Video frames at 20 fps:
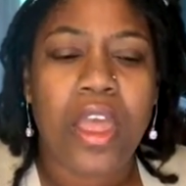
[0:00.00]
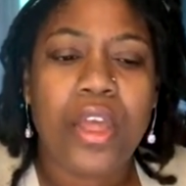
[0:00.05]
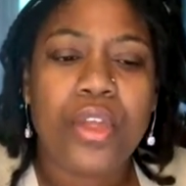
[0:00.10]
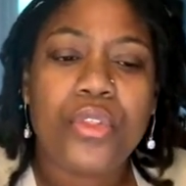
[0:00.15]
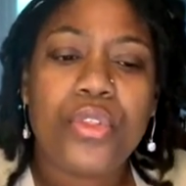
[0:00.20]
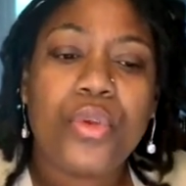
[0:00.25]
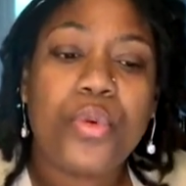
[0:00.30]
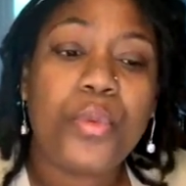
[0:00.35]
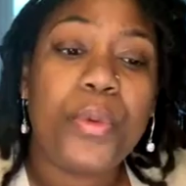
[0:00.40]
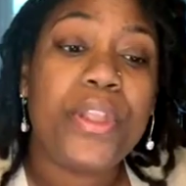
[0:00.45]

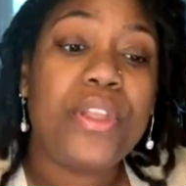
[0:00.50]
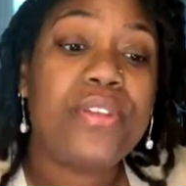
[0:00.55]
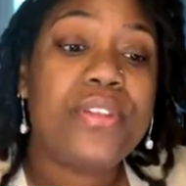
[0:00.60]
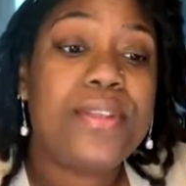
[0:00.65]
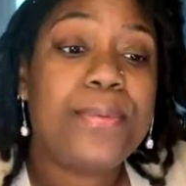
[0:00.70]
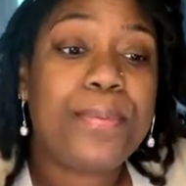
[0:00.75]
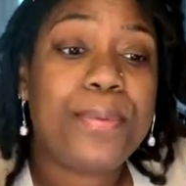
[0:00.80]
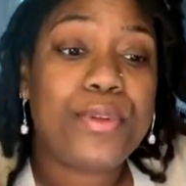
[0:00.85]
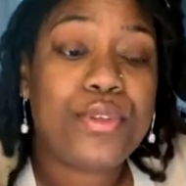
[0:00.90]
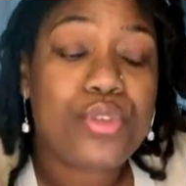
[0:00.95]
The will to
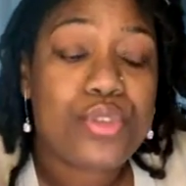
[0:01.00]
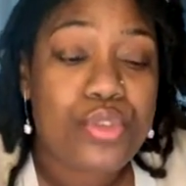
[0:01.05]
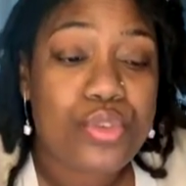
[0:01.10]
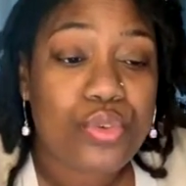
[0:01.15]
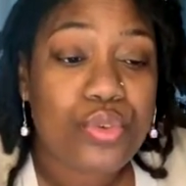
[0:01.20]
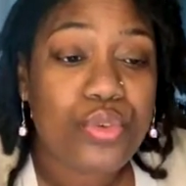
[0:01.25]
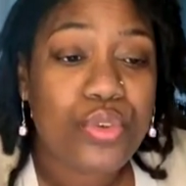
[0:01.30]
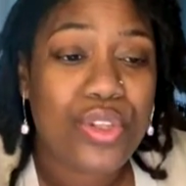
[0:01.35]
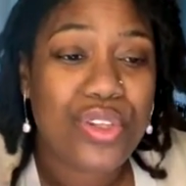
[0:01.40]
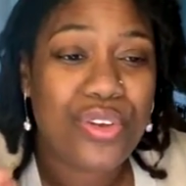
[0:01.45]

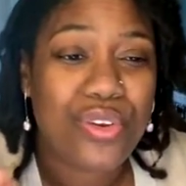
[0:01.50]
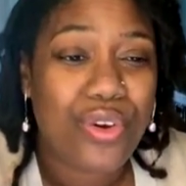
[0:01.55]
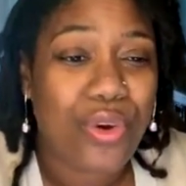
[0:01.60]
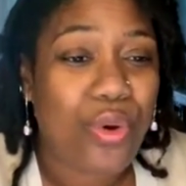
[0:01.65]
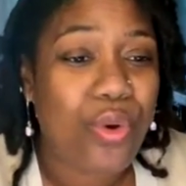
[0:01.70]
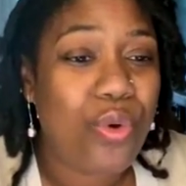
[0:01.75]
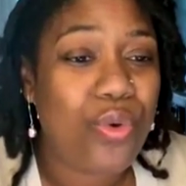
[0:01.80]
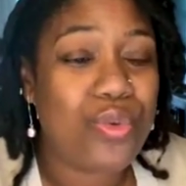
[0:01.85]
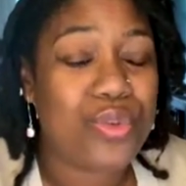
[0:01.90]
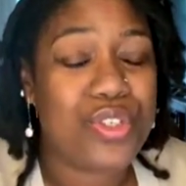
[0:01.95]
pursue the
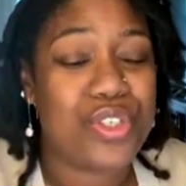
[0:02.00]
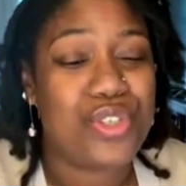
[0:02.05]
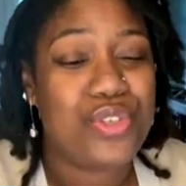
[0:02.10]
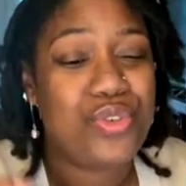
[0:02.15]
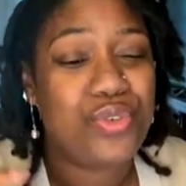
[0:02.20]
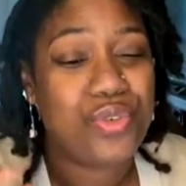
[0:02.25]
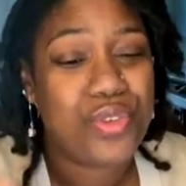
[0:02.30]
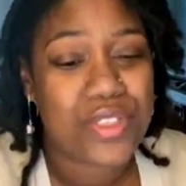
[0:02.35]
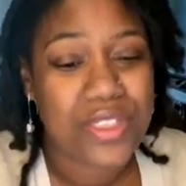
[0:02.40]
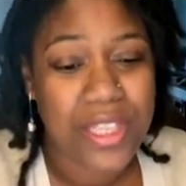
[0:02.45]
goals that
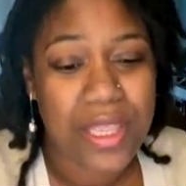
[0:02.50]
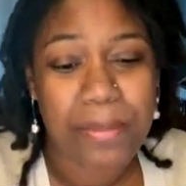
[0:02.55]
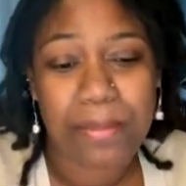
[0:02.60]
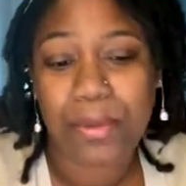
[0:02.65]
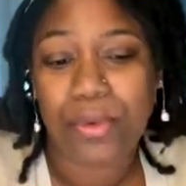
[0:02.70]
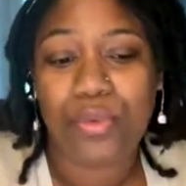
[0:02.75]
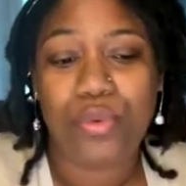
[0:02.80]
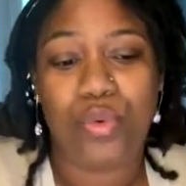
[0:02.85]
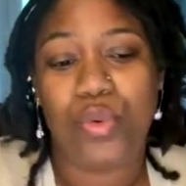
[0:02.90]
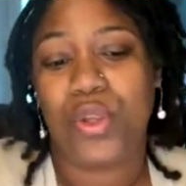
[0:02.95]
you've set
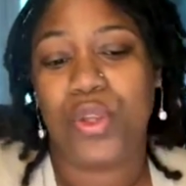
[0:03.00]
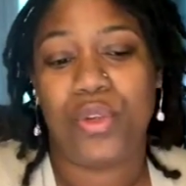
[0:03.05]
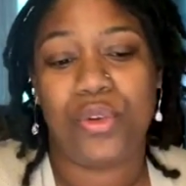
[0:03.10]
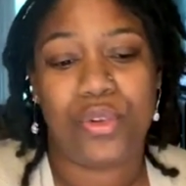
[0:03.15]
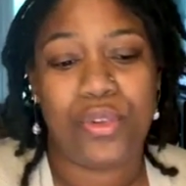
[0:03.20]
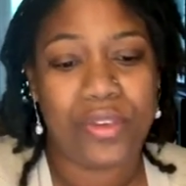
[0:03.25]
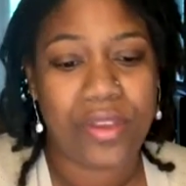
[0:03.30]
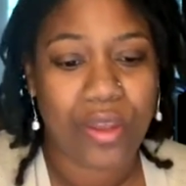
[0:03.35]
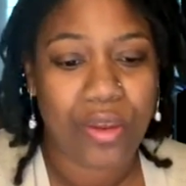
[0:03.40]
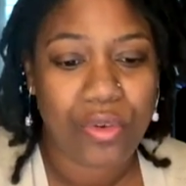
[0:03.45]
before
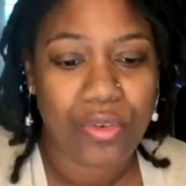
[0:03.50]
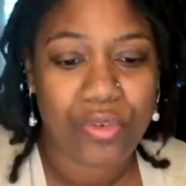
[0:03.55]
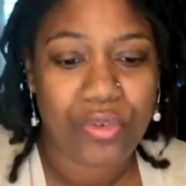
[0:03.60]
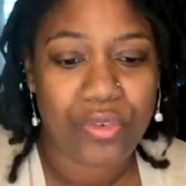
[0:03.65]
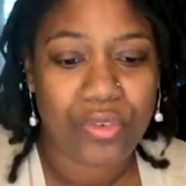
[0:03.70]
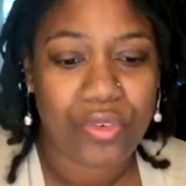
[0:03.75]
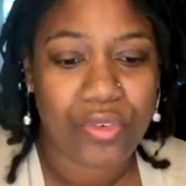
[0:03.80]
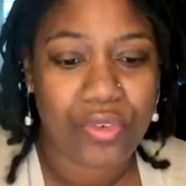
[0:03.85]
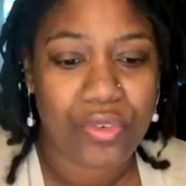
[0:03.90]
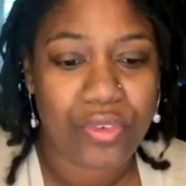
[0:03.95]

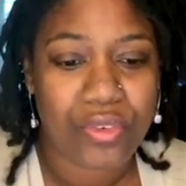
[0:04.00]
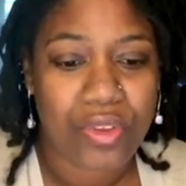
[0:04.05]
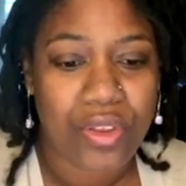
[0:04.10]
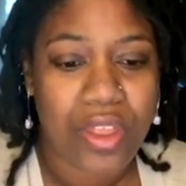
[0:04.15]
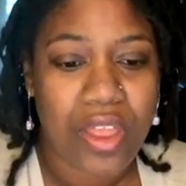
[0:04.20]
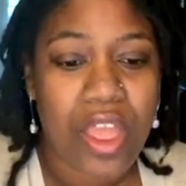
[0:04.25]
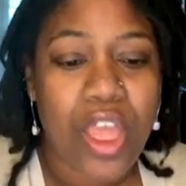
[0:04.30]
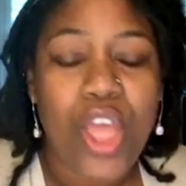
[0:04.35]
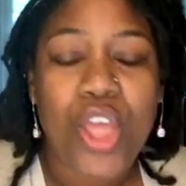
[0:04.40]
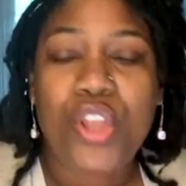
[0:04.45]
yourself.
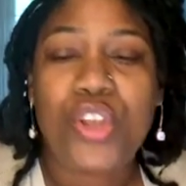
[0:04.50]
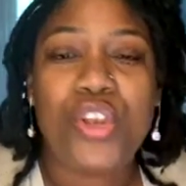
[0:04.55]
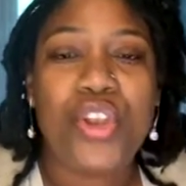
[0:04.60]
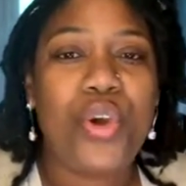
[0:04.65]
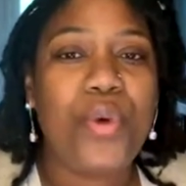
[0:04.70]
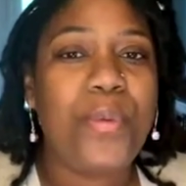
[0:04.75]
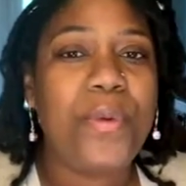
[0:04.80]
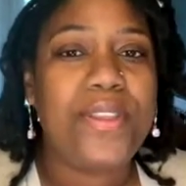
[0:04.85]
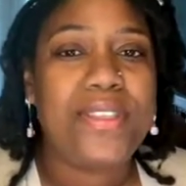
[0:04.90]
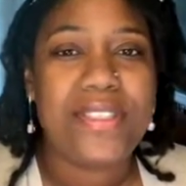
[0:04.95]

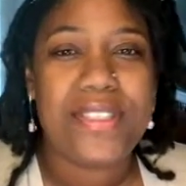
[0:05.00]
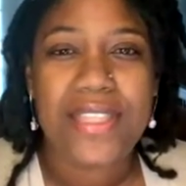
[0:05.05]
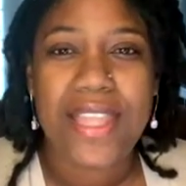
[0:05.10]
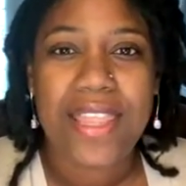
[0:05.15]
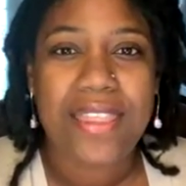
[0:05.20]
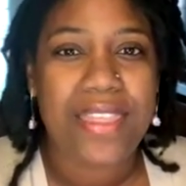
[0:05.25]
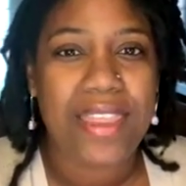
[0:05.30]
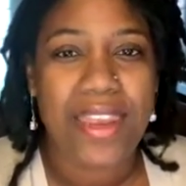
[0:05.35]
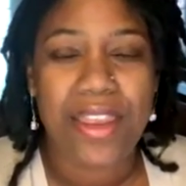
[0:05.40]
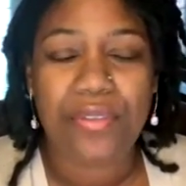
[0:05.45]
No one
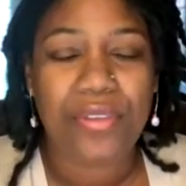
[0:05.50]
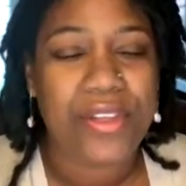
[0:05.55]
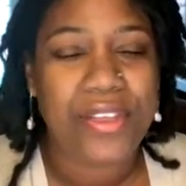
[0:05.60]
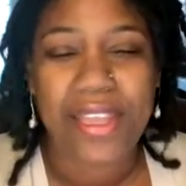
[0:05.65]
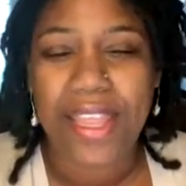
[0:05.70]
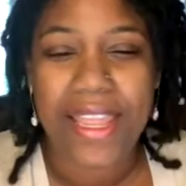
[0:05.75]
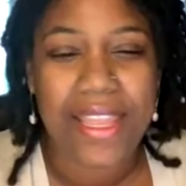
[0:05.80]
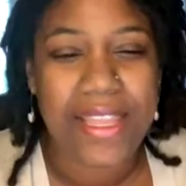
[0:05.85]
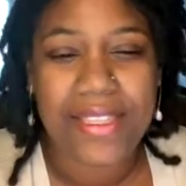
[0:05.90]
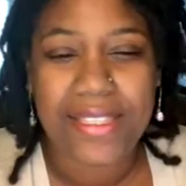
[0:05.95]
said that every
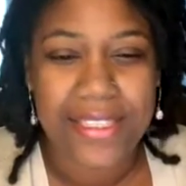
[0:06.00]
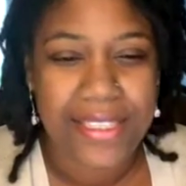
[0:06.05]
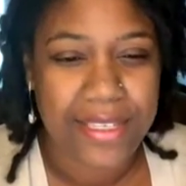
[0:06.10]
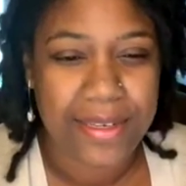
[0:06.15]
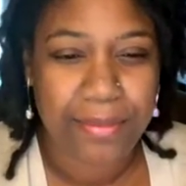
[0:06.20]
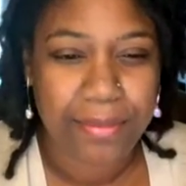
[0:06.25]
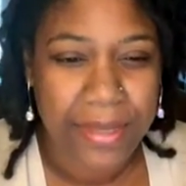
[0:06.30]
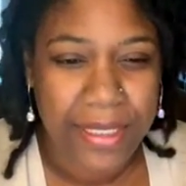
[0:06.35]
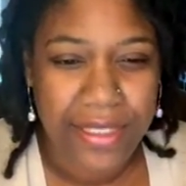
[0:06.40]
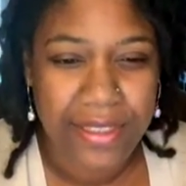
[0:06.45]
day is going to
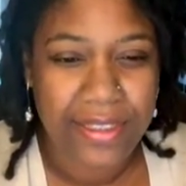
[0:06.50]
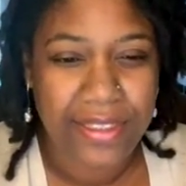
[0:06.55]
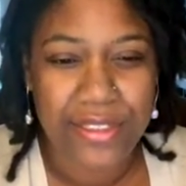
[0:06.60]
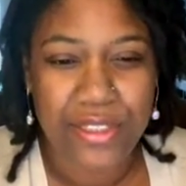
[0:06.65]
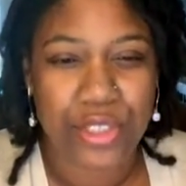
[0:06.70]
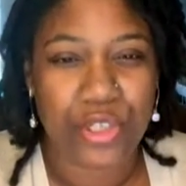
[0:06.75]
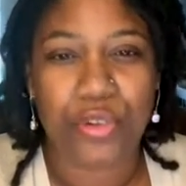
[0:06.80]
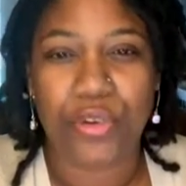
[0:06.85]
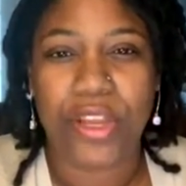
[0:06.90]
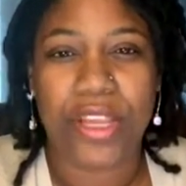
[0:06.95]
be this
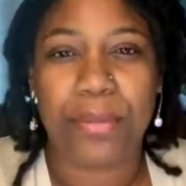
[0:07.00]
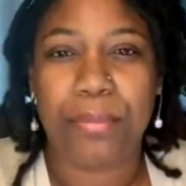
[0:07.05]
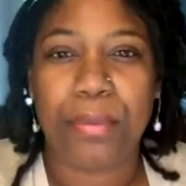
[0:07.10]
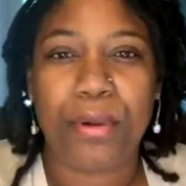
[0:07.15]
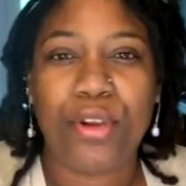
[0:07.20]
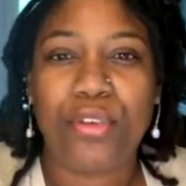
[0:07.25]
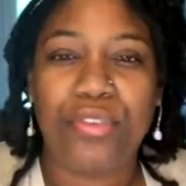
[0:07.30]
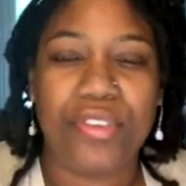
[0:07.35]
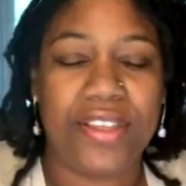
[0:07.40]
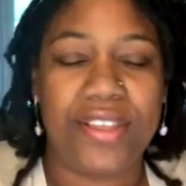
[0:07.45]
great,
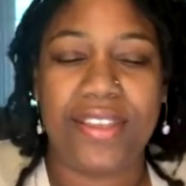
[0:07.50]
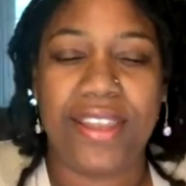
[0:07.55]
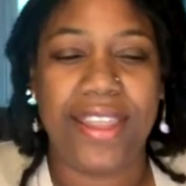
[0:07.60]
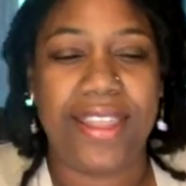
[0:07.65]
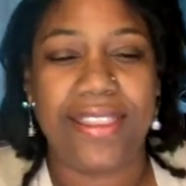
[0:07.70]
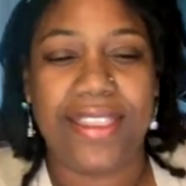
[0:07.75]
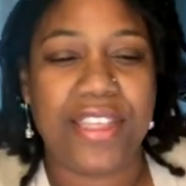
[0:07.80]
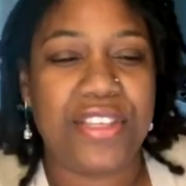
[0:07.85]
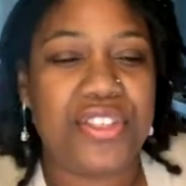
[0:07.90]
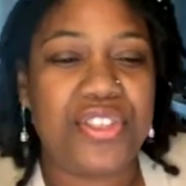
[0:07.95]
perfect day.
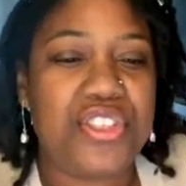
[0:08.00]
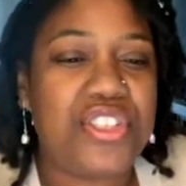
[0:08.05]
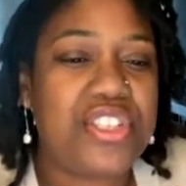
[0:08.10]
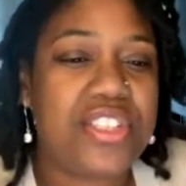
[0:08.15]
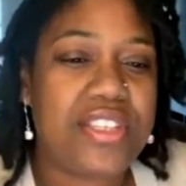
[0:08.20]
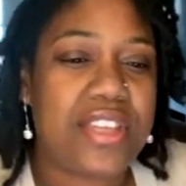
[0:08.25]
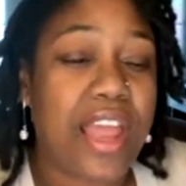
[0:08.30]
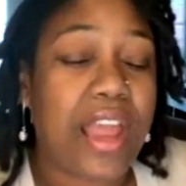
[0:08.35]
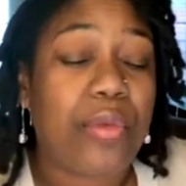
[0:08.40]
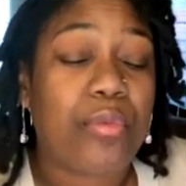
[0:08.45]
That's just
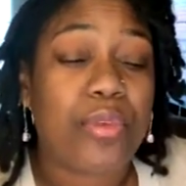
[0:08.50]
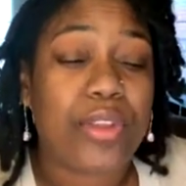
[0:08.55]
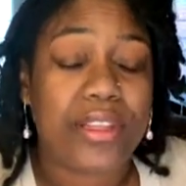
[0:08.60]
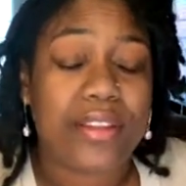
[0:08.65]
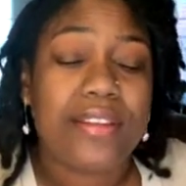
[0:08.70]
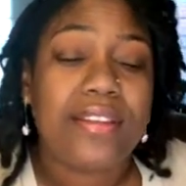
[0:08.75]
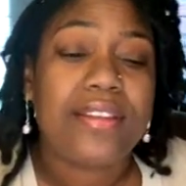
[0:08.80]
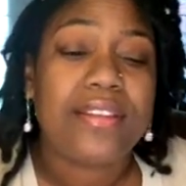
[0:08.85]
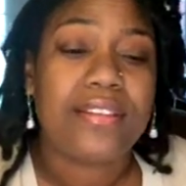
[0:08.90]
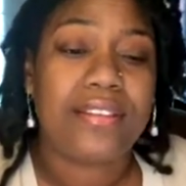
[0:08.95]
not
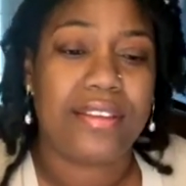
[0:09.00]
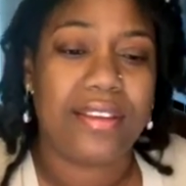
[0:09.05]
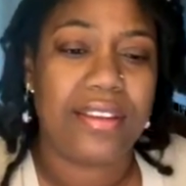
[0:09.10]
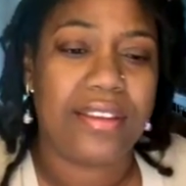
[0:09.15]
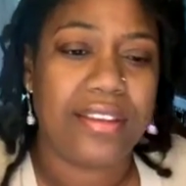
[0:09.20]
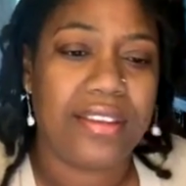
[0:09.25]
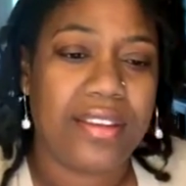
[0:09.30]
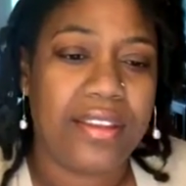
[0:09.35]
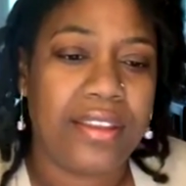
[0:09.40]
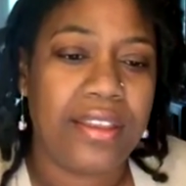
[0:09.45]

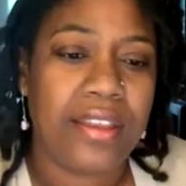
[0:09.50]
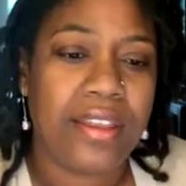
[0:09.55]
realistic.